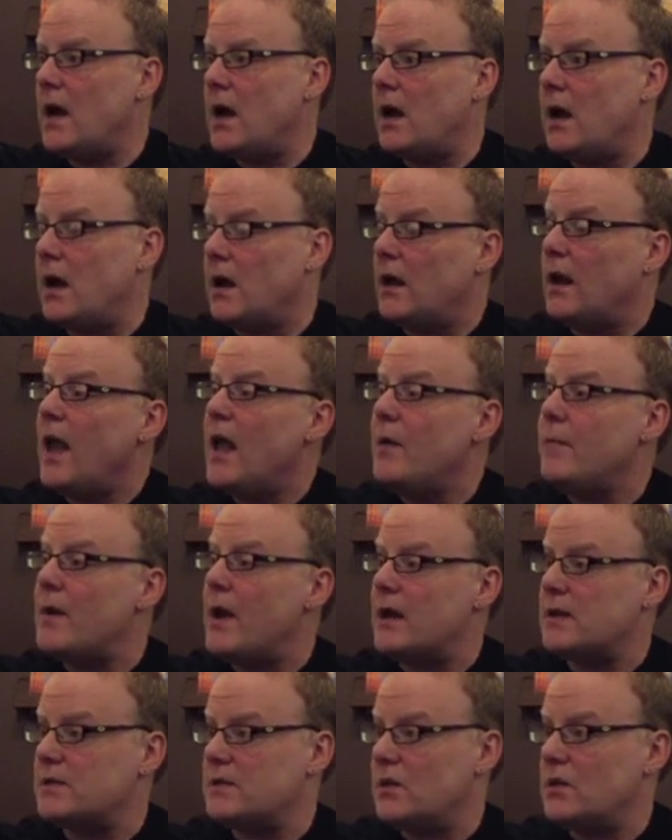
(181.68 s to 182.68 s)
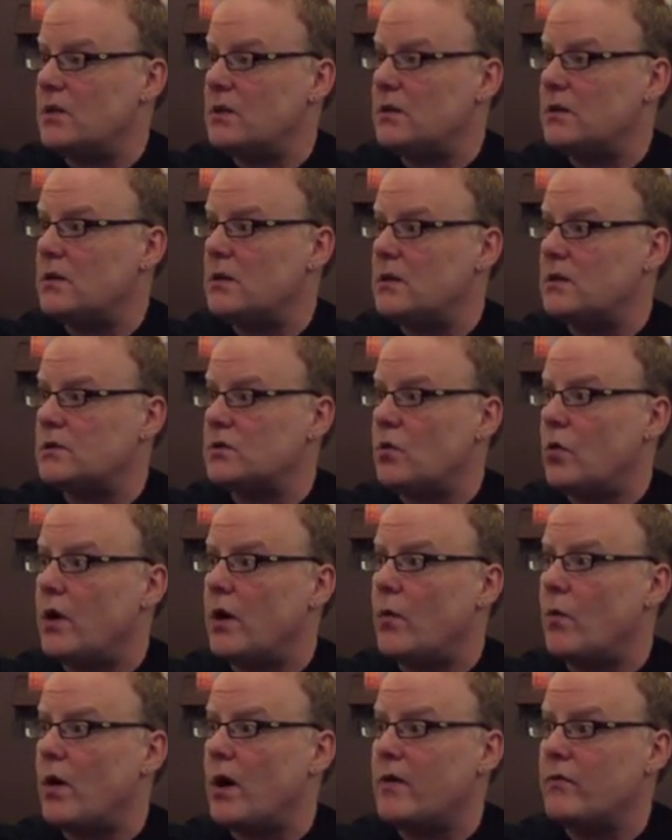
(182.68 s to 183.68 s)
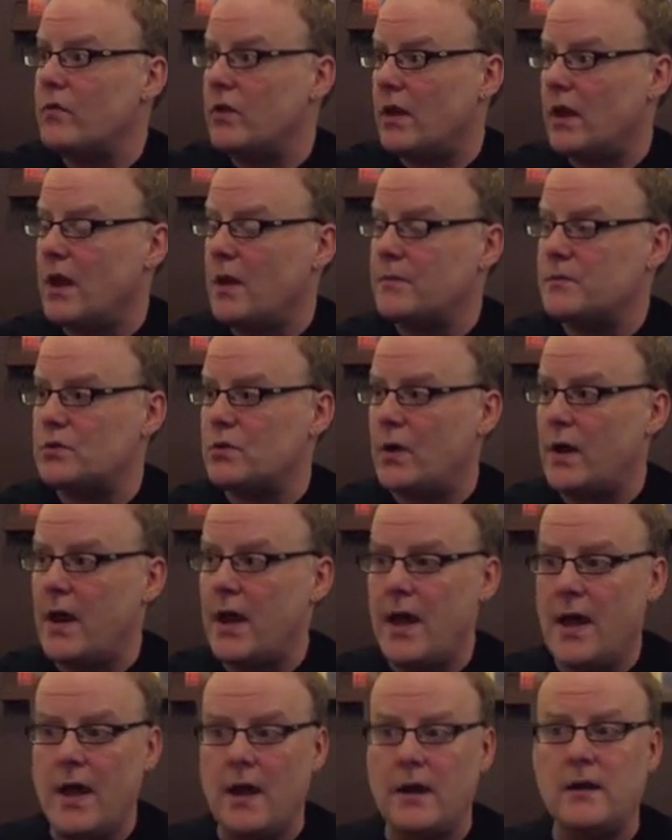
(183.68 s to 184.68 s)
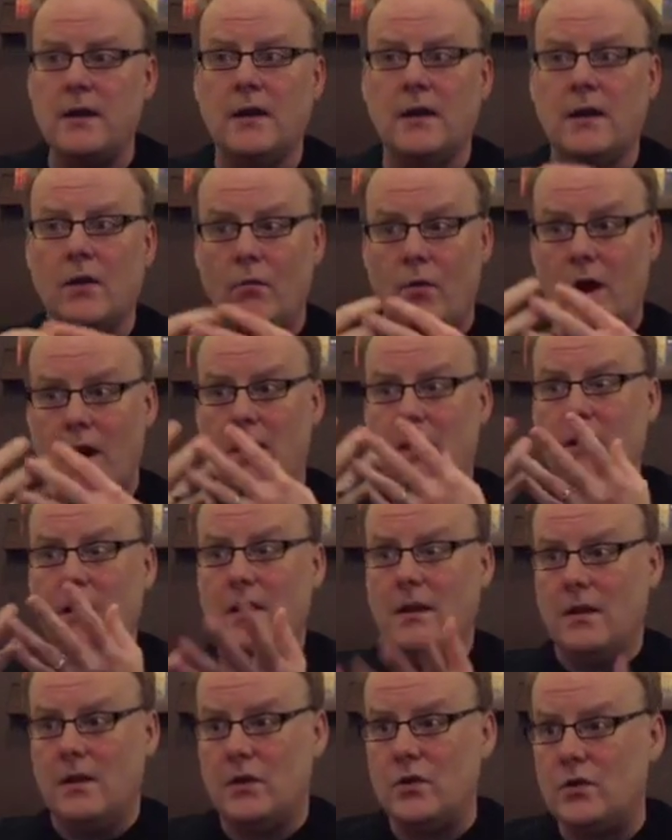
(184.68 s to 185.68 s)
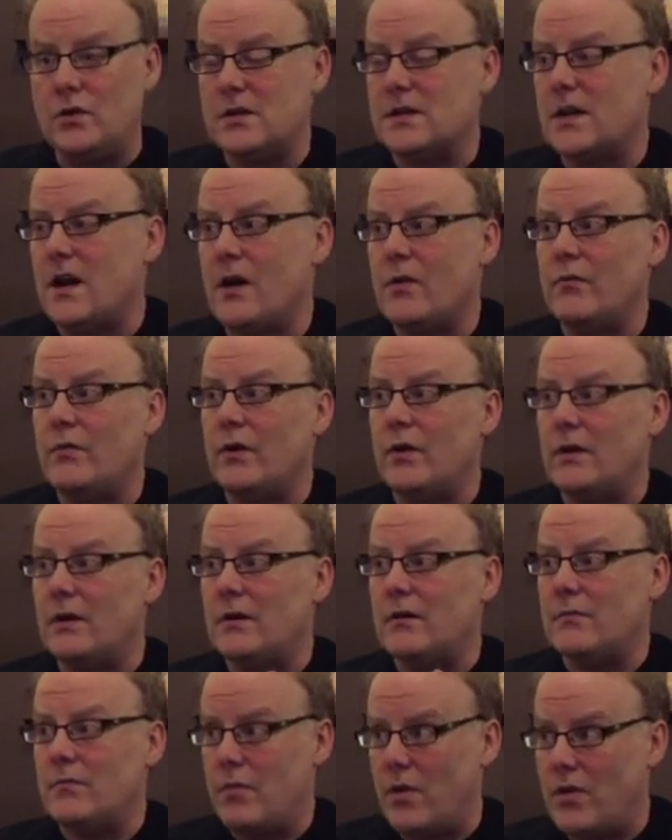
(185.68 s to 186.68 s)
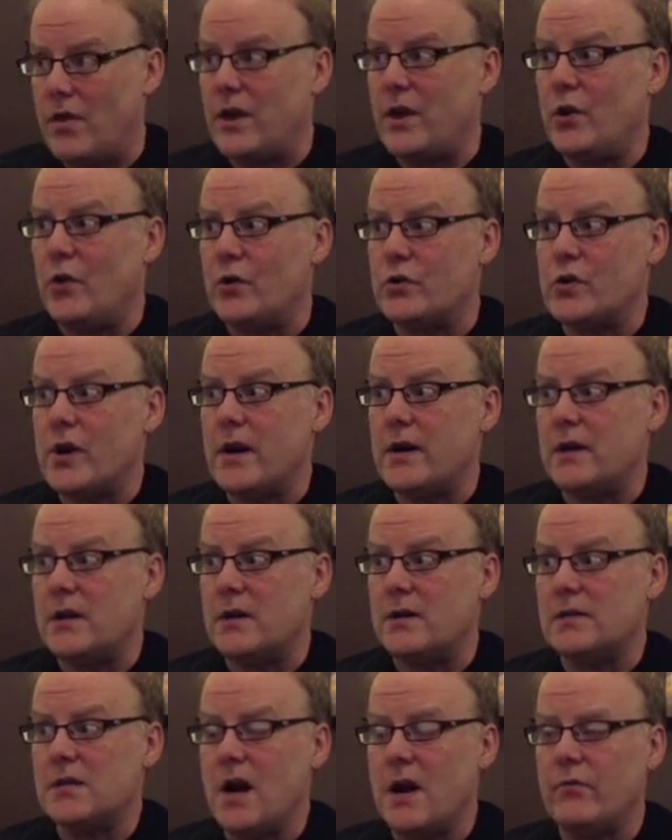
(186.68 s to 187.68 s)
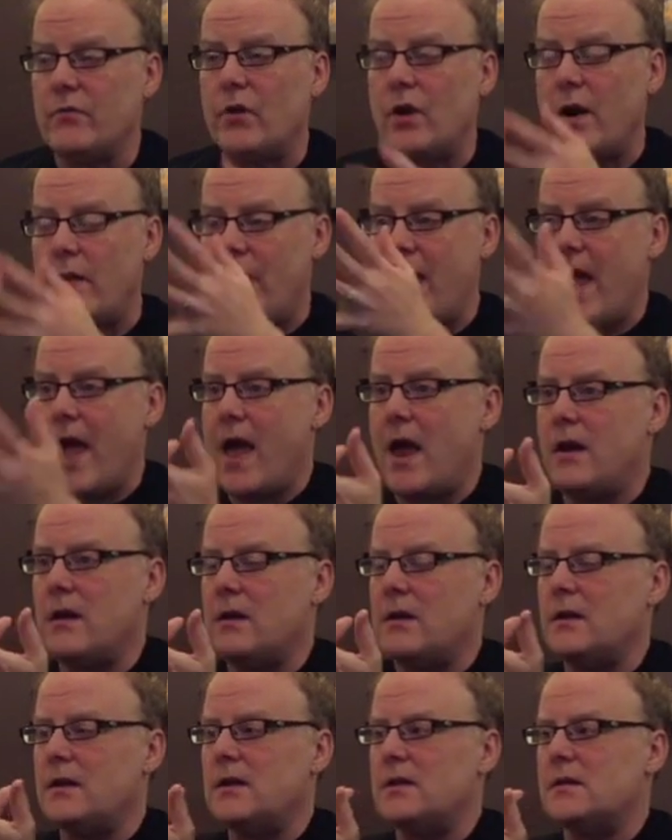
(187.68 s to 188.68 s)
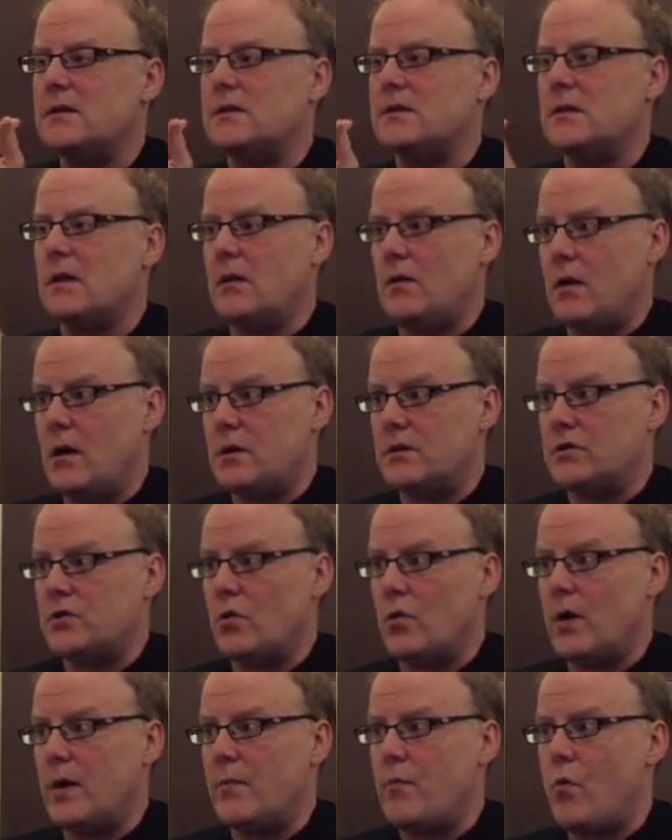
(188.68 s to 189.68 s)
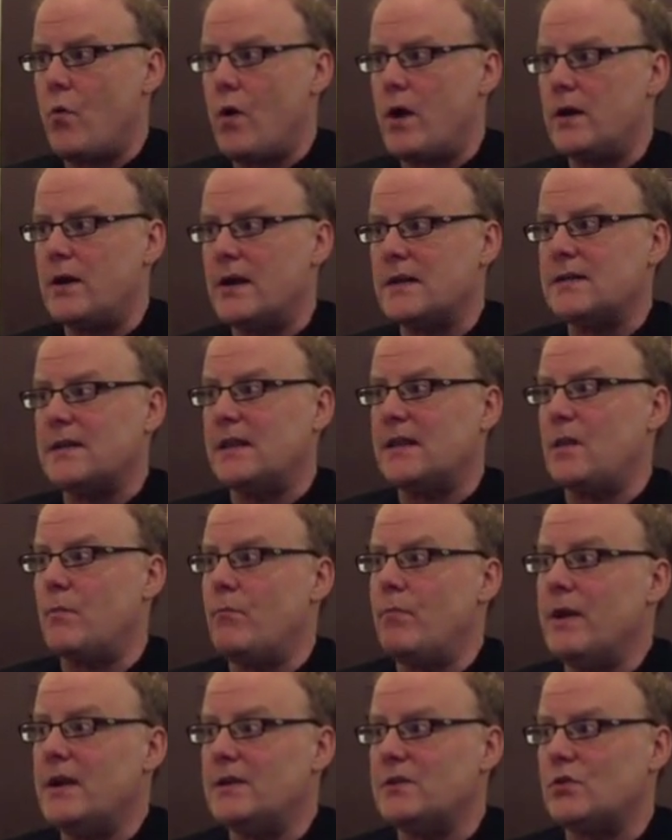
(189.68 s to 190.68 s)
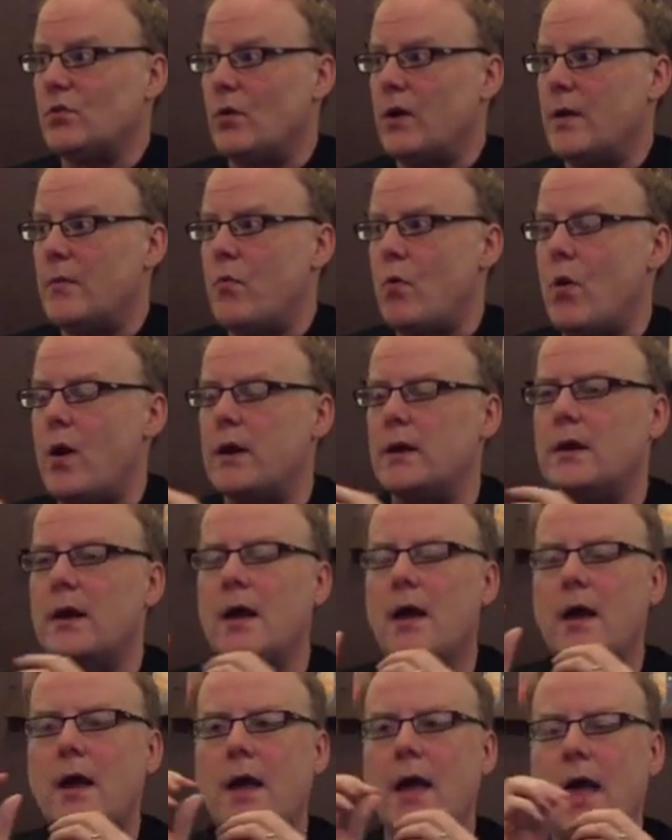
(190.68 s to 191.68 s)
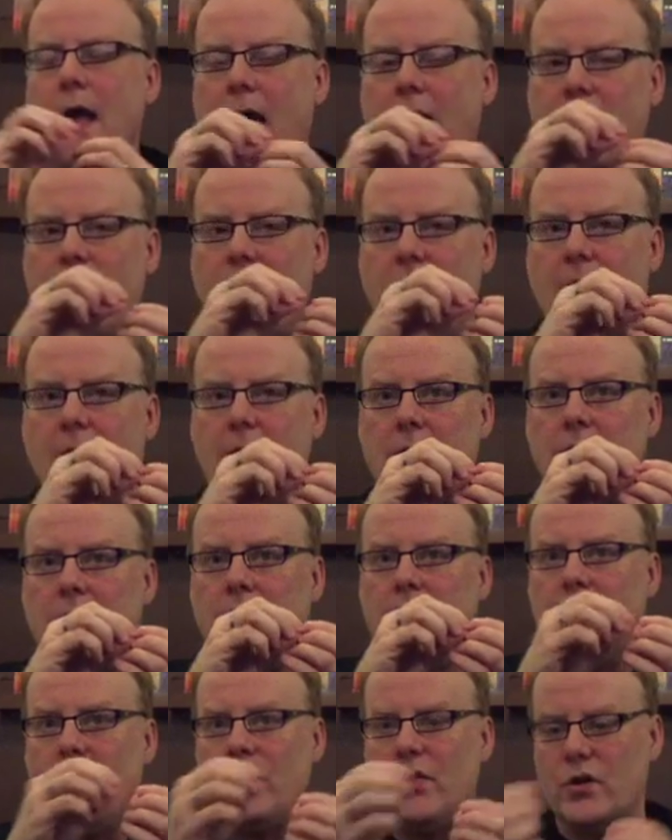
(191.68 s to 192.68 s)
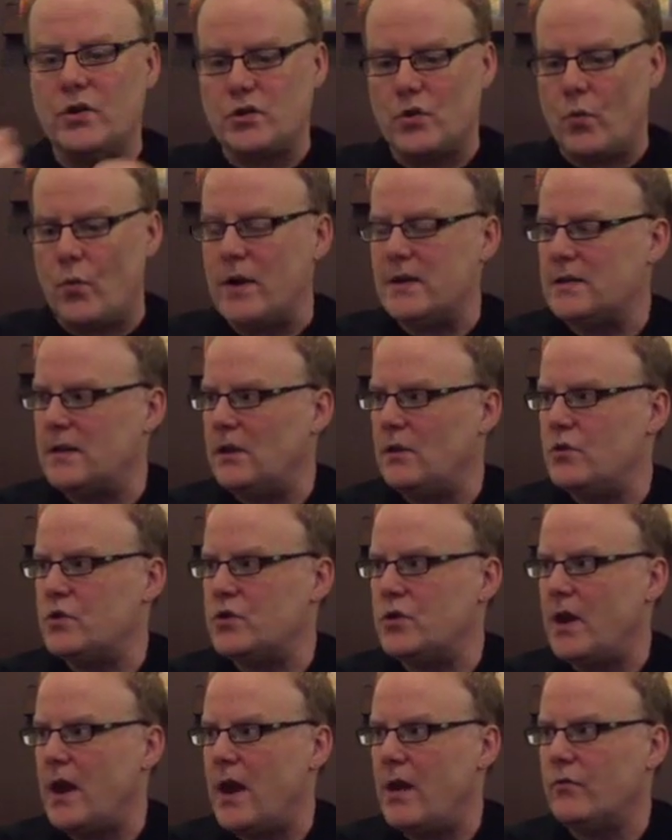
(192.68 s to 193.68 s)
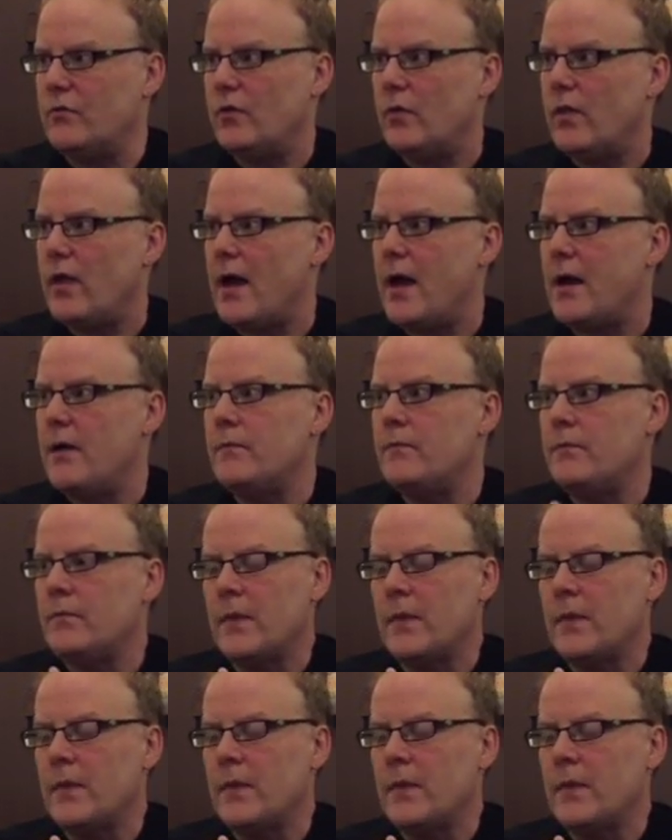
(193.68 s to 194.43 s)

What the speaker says: a climax to the story where everything comes to a head, right? You discover the thing you're trying to discover, and that is a story point. That's like the big story point. And then there's a resolution after that.